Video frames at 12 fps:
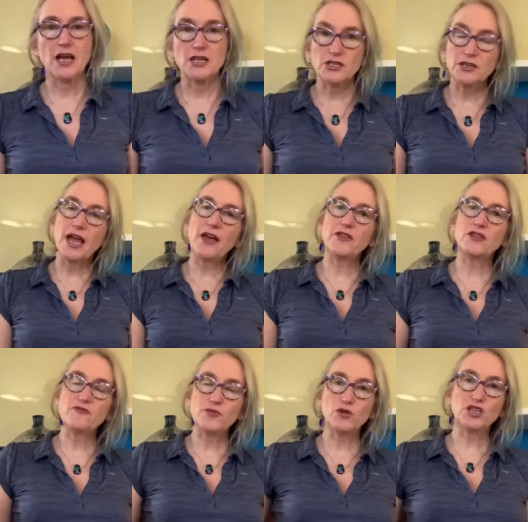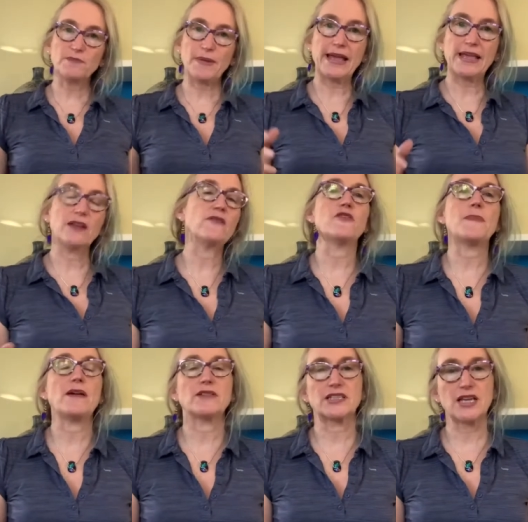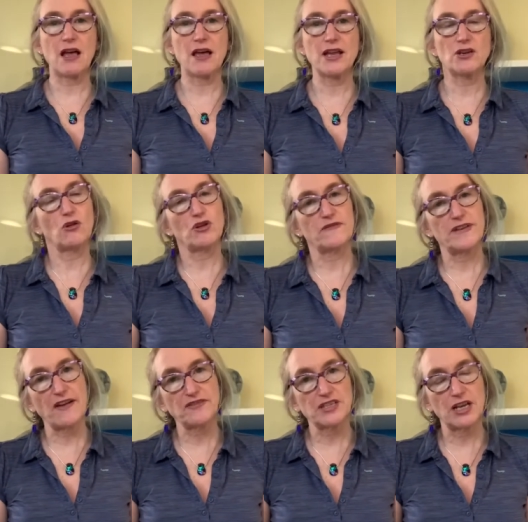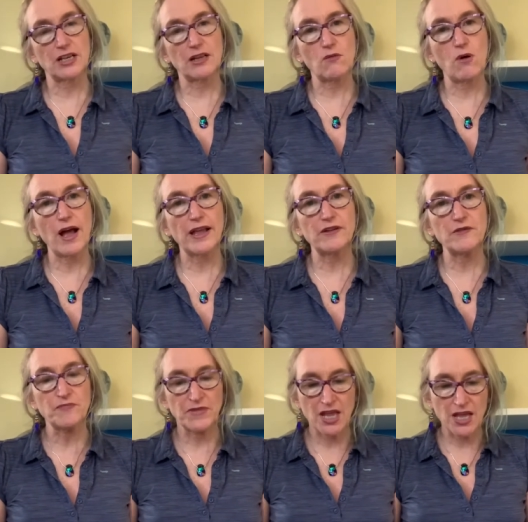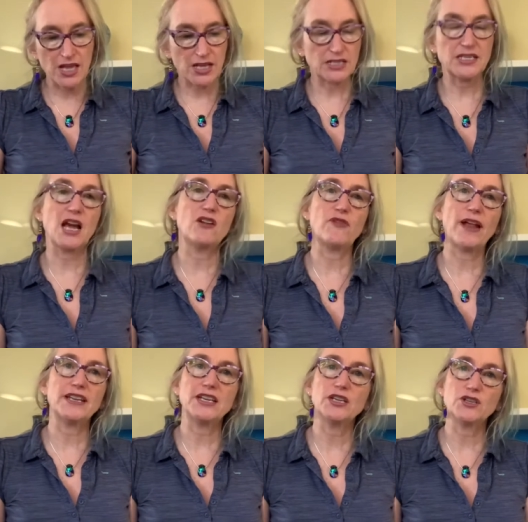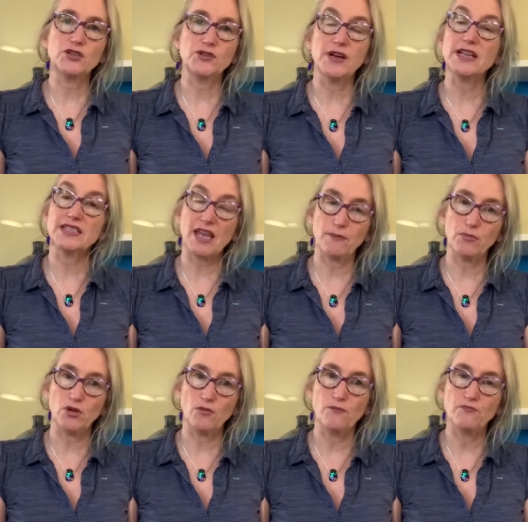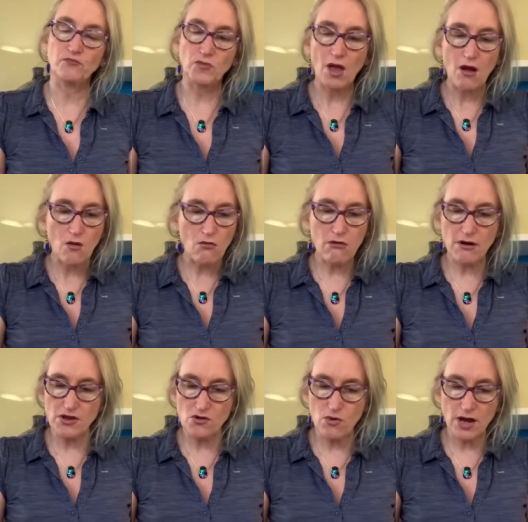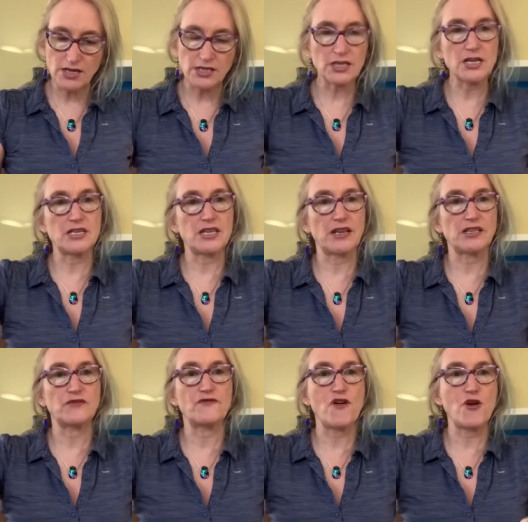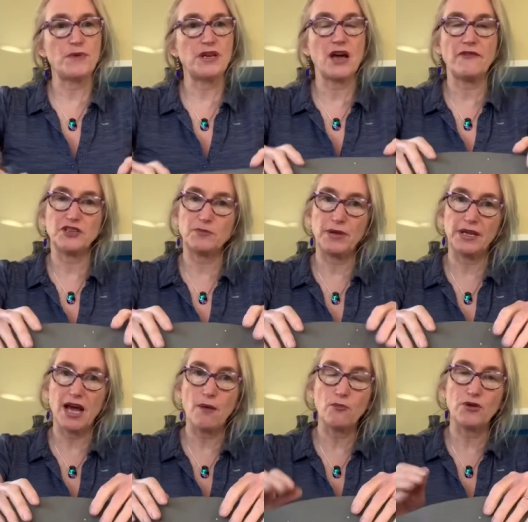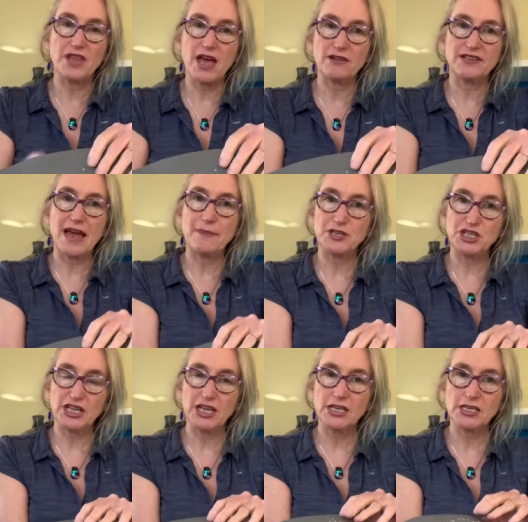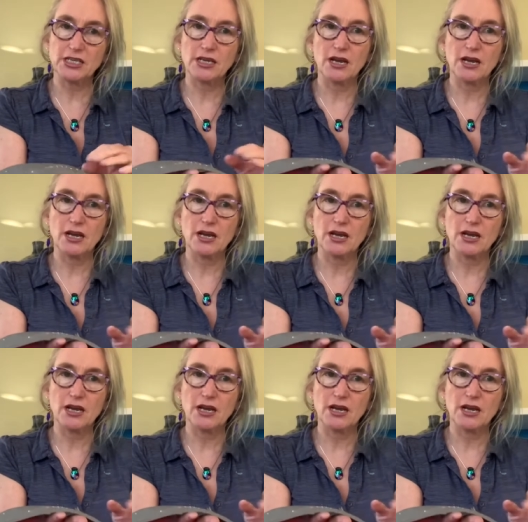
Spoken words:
so now that you've brought it back in from outside or you've left it a little while, it's now ready to assemble. What you want is that it's firm enough to pick up without damaging it,